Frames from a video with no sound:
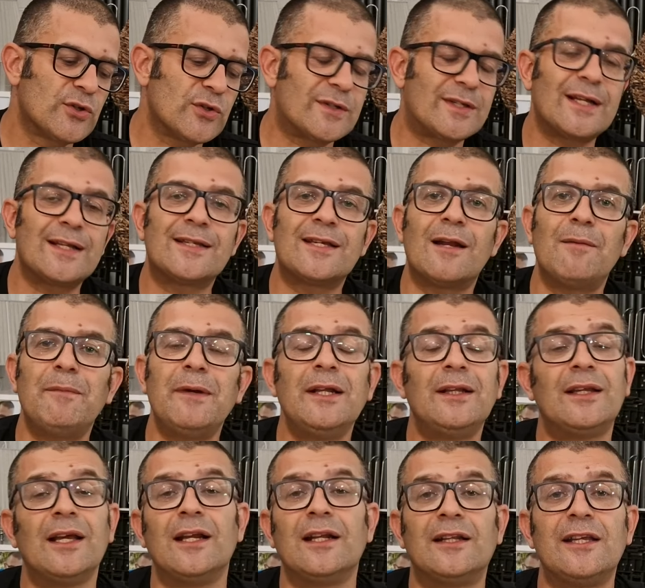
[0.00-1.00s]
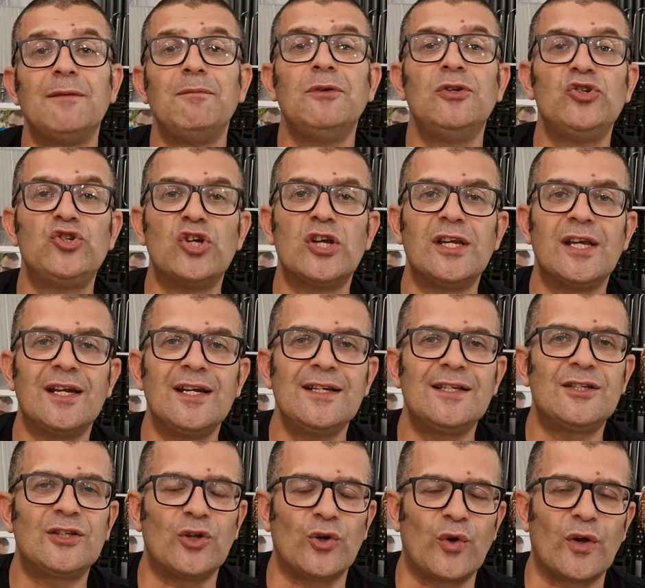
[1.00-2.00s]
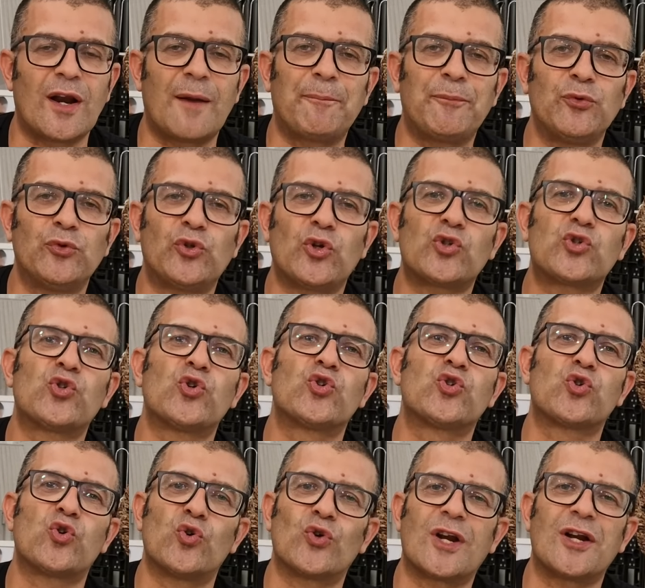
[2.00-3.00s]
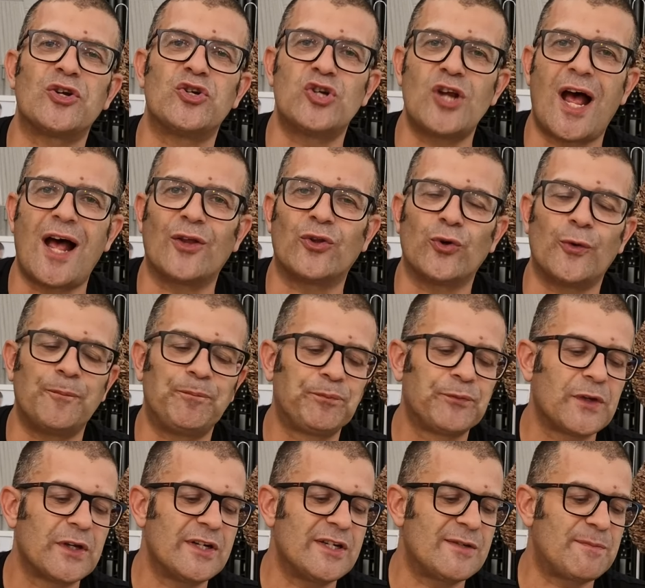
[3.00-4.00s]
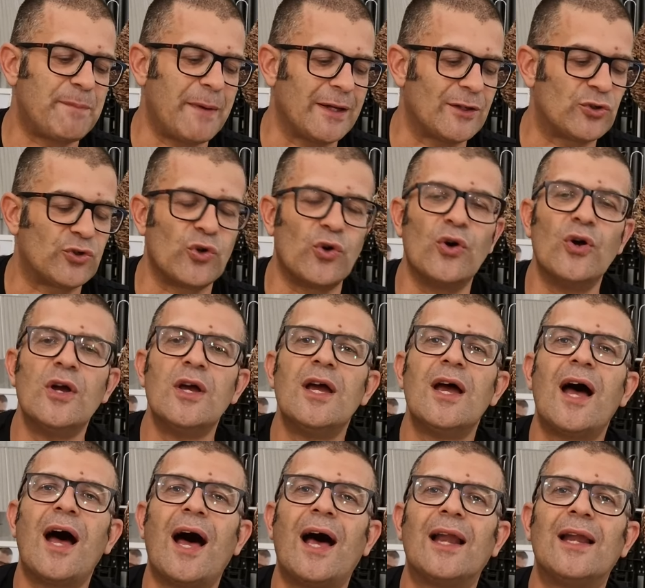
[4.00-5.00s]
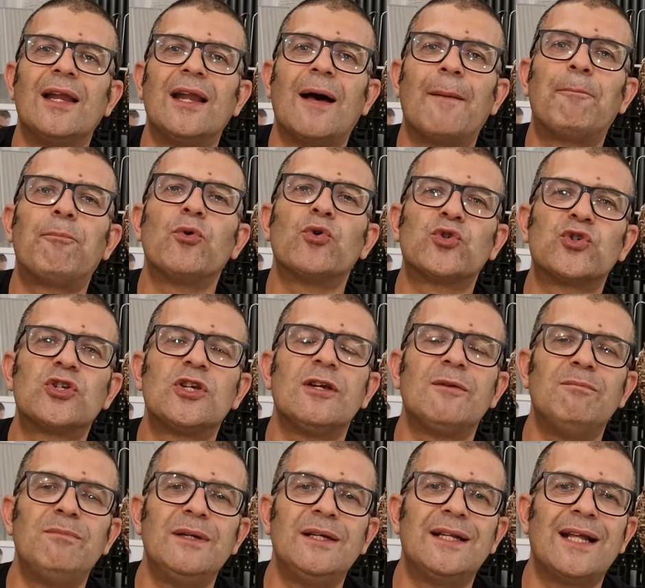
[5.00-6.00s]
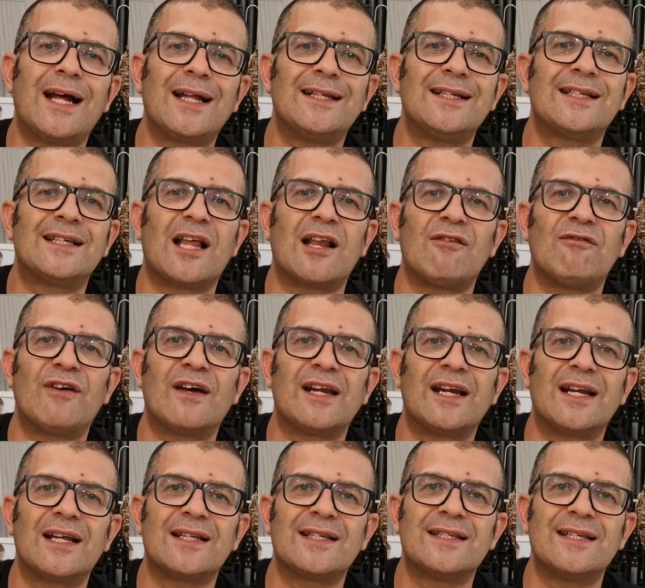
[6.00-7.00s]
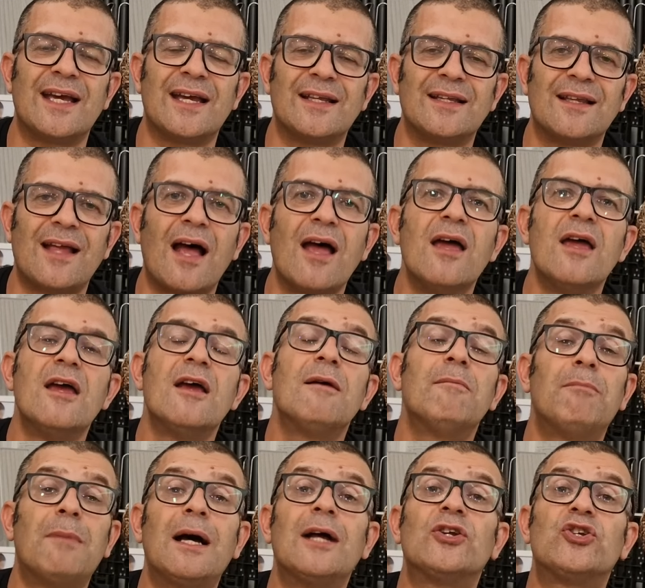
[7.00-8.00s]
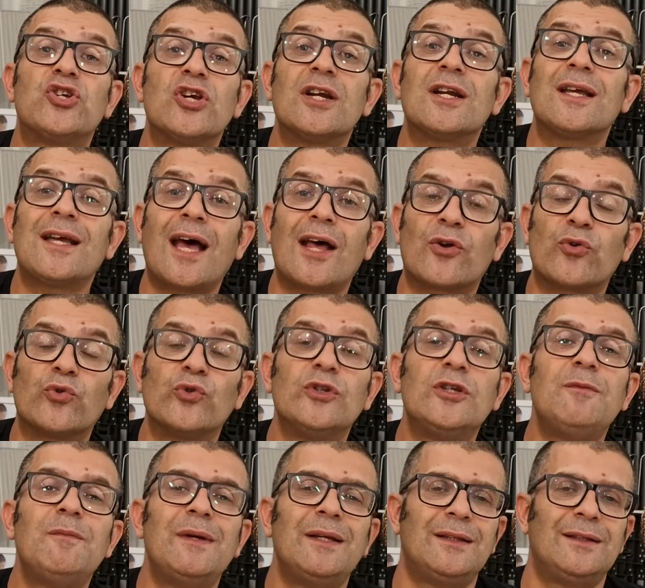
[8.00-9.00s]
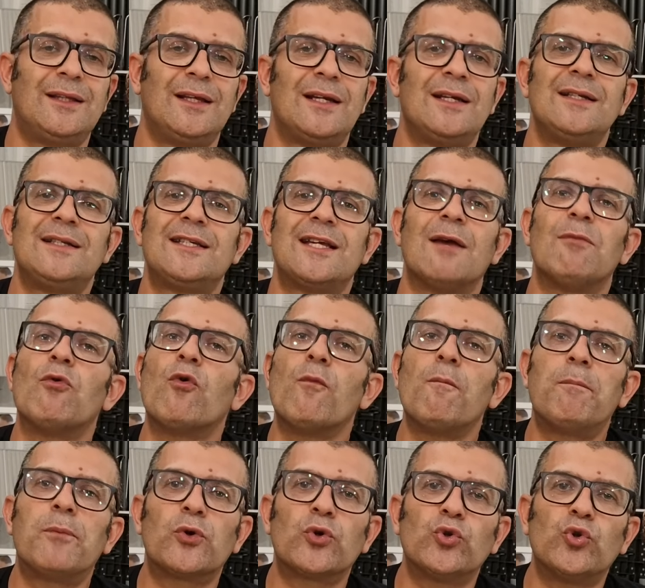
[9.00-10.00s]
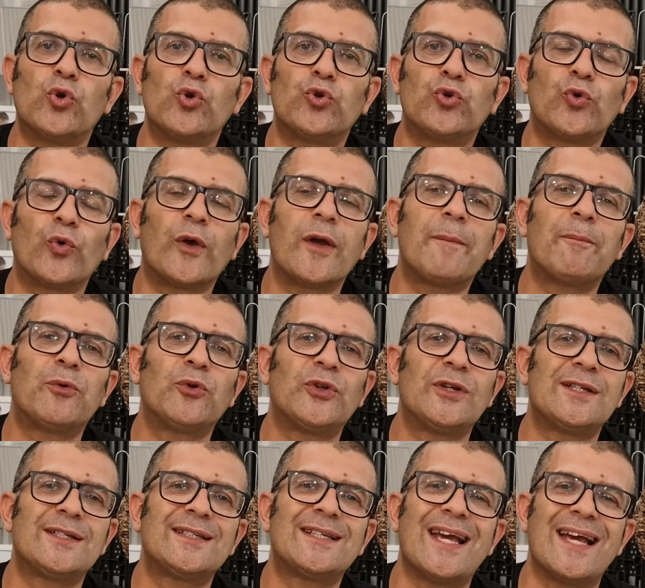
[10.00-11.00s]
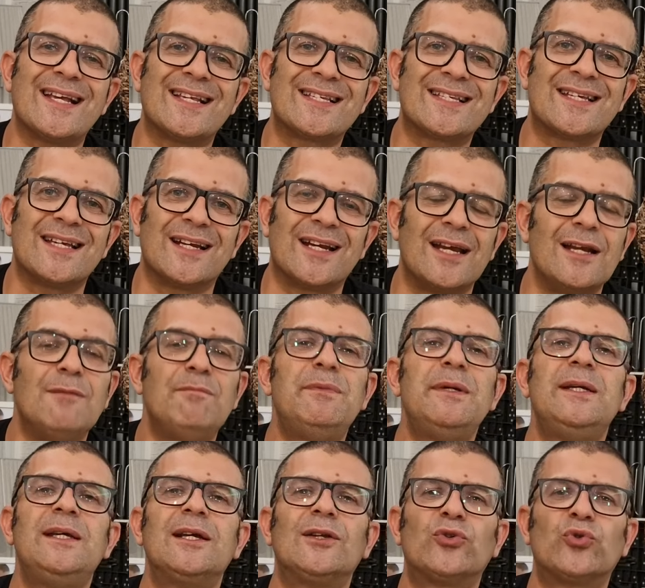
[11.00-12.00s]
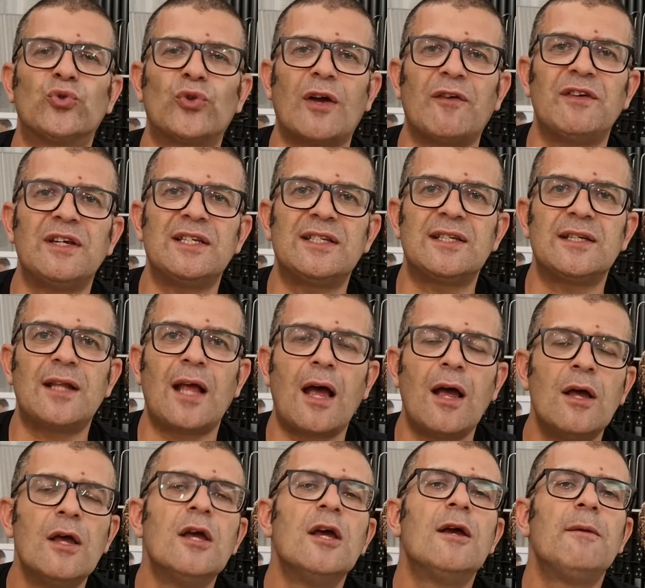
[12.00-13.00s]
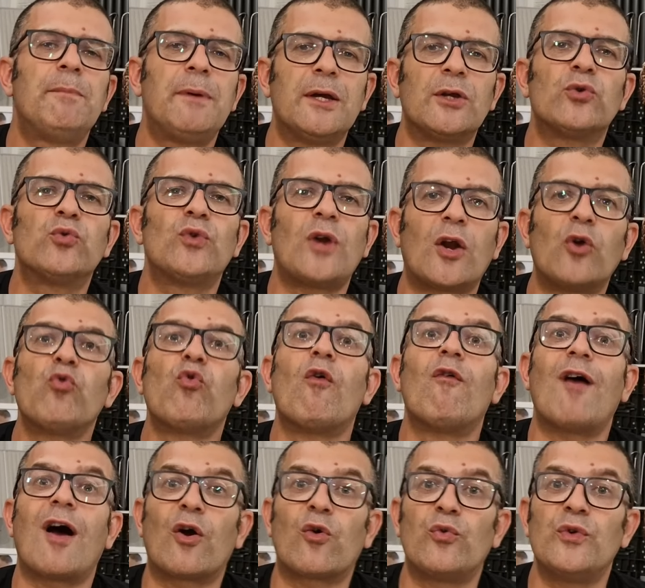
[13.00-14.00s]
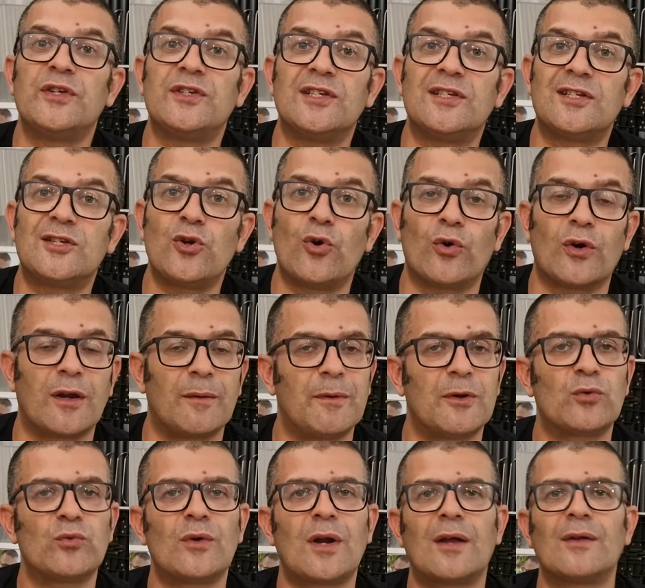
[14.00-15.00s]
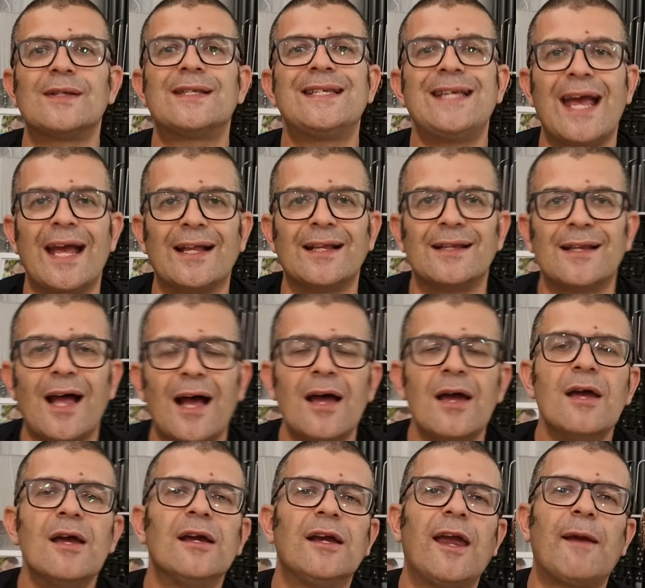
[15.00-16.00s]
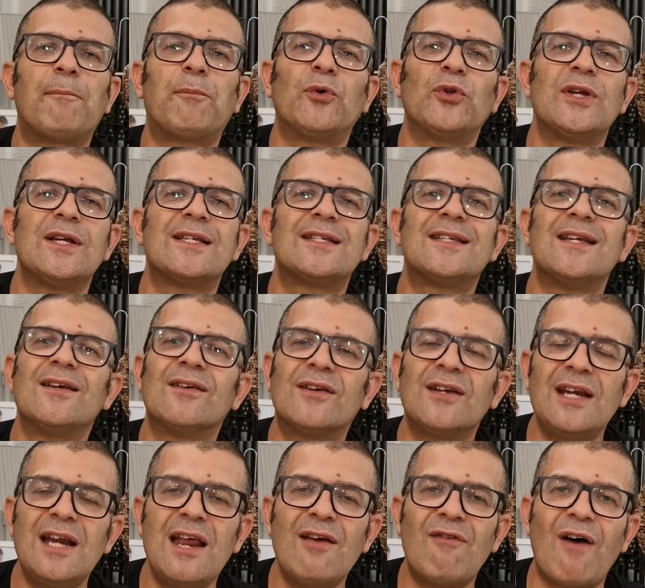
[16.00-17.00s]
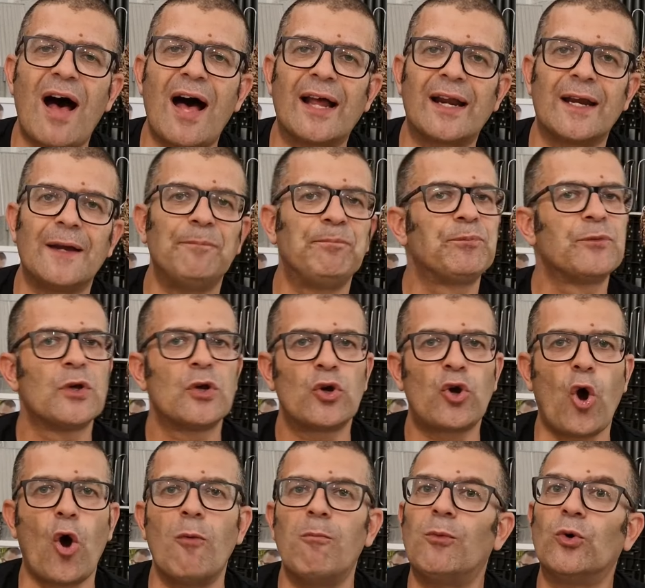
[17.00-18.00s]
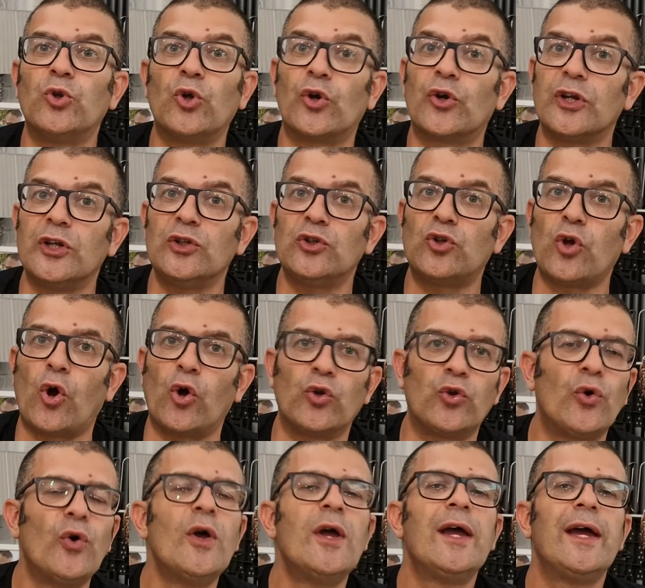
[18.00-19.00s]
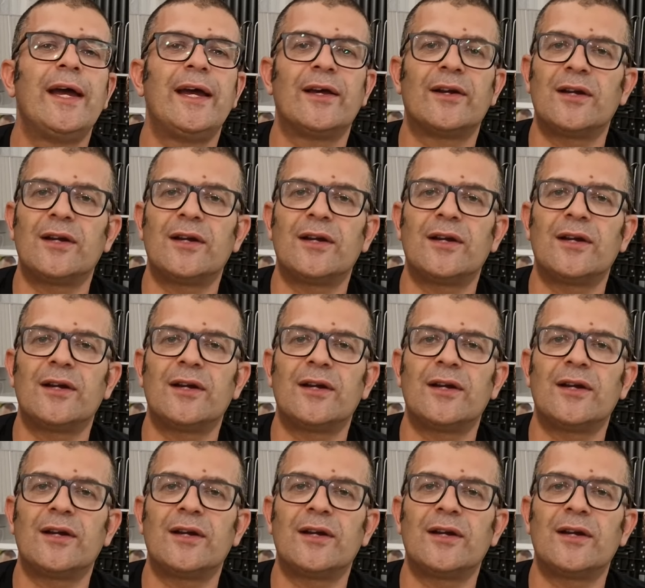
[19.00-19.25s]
Basically, the engineering team was rather discouraged with respect to the possibility of saving the company, but they were trying to put together a product that could be the calling card for a new acquisition, for a company that could take over Commodore in its entirety and relaunch it on the market.